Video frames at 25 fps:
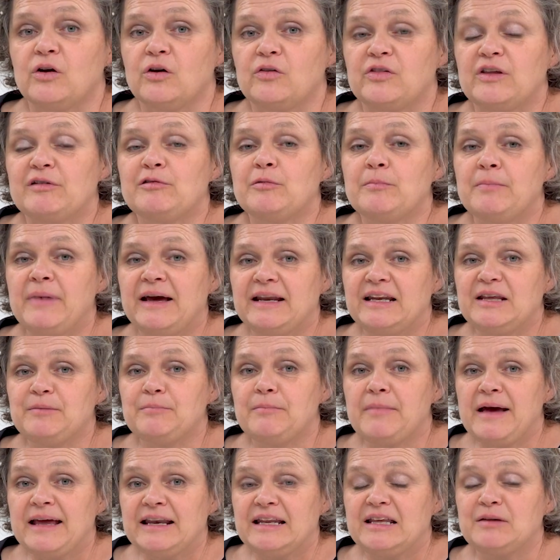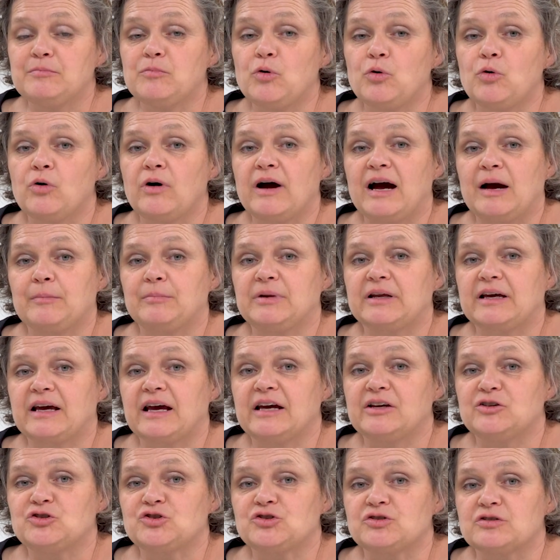There are many more
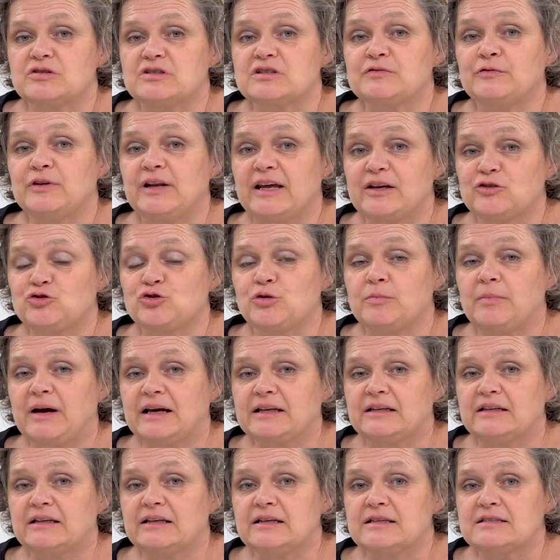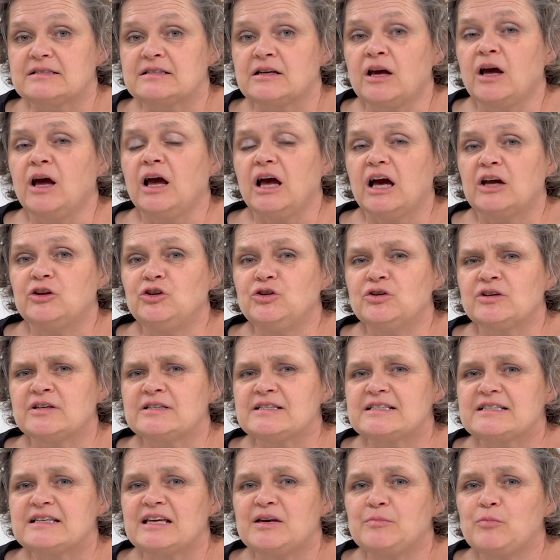applications of electromagnets, and you can
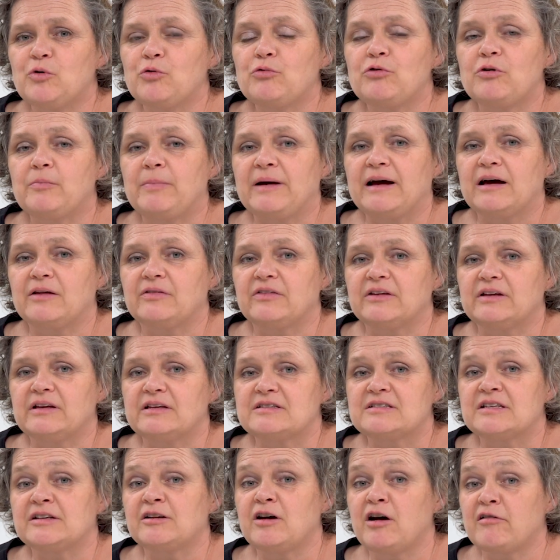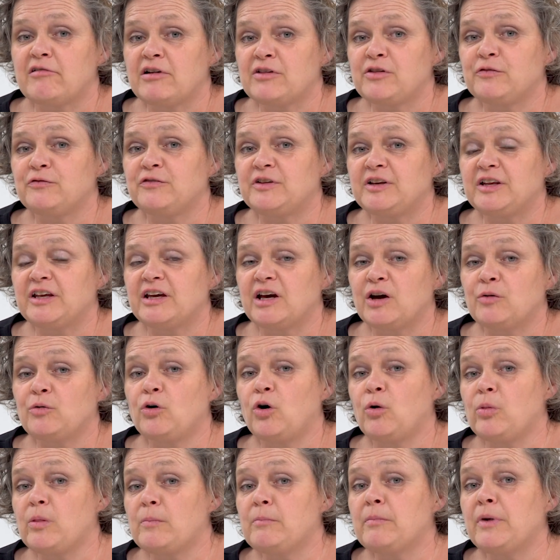see more about these in our other video
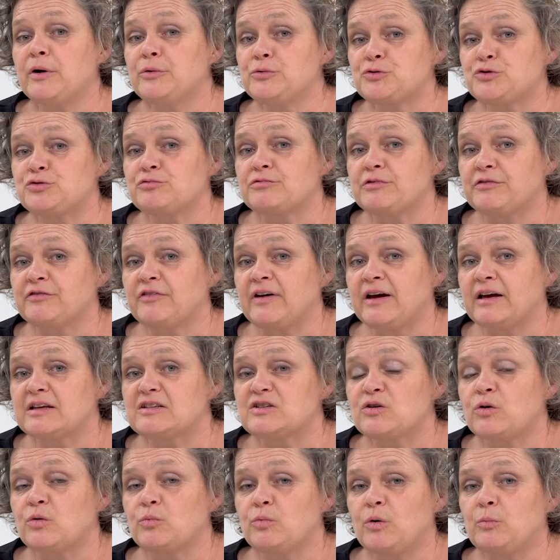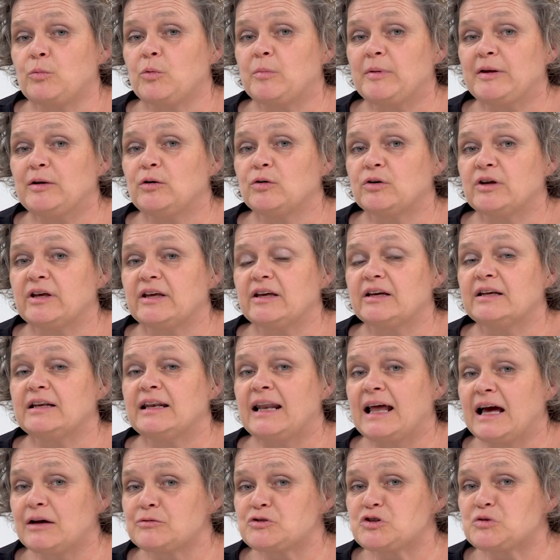on the motor effect, when we'll be looking at
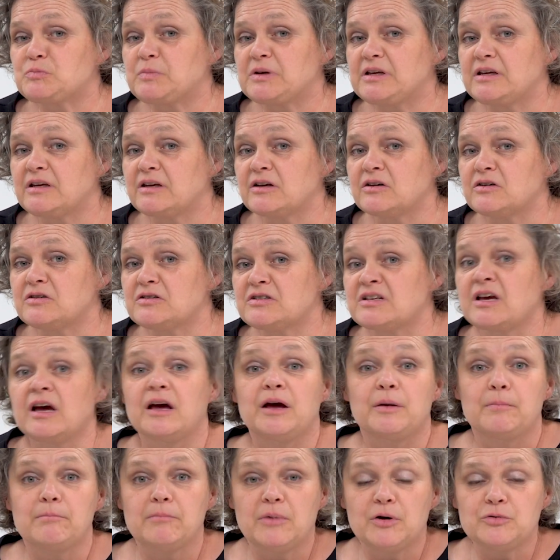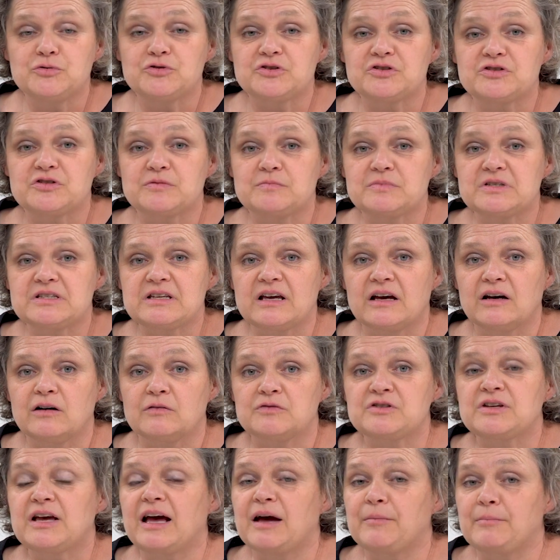loudspeakers, motors
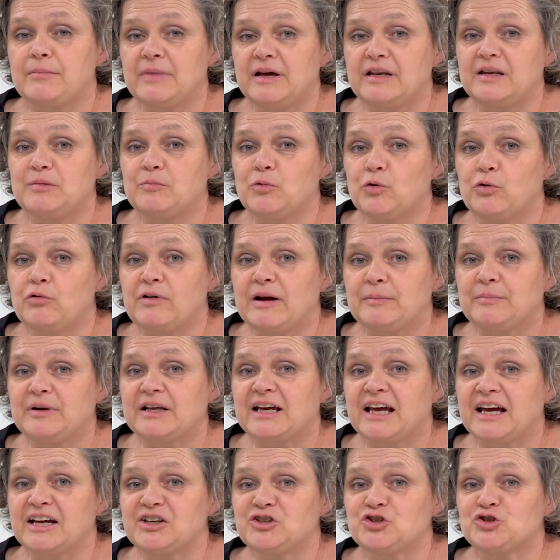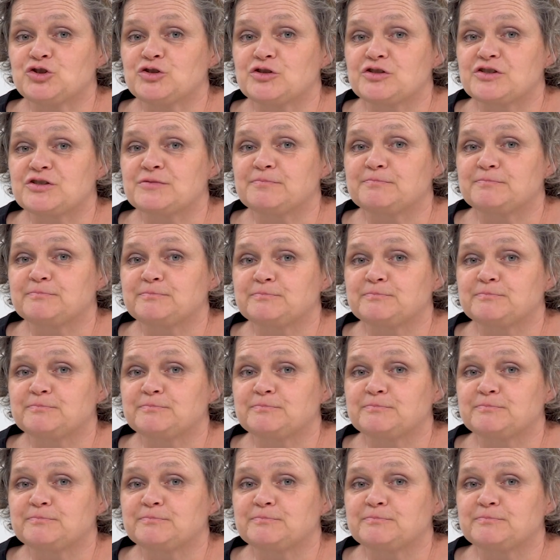themselves, and many more applications.